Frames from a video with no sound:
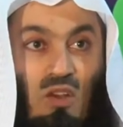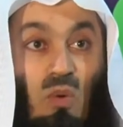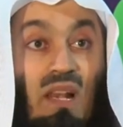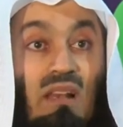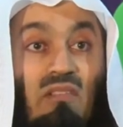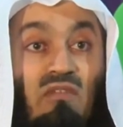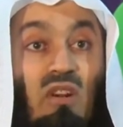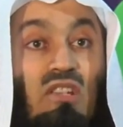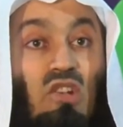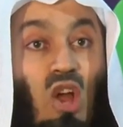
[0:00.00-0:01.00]
Well,
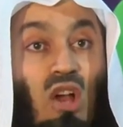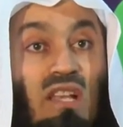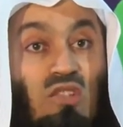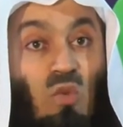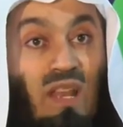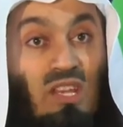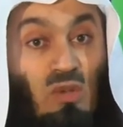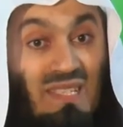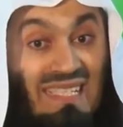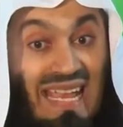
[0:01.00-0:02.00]
for as long as when
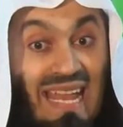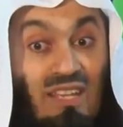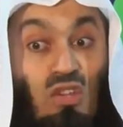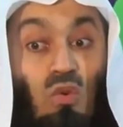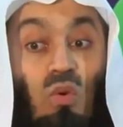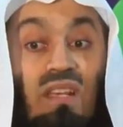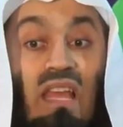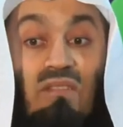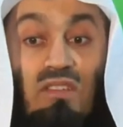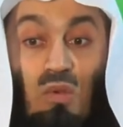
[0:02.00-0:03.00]
you said you would
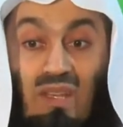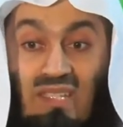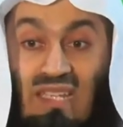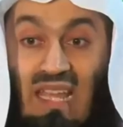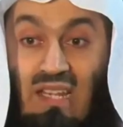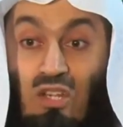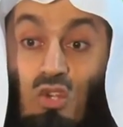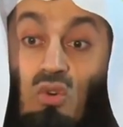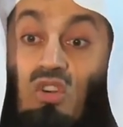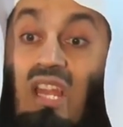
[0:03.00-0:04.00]
never do it again,
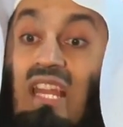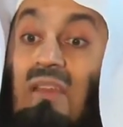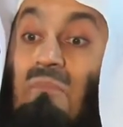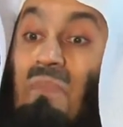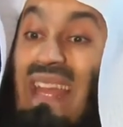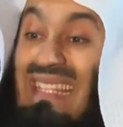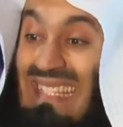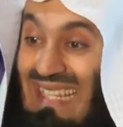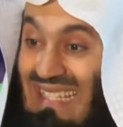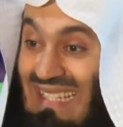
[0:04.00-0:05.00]
you really
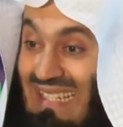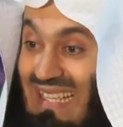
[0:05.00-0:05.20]
meant it.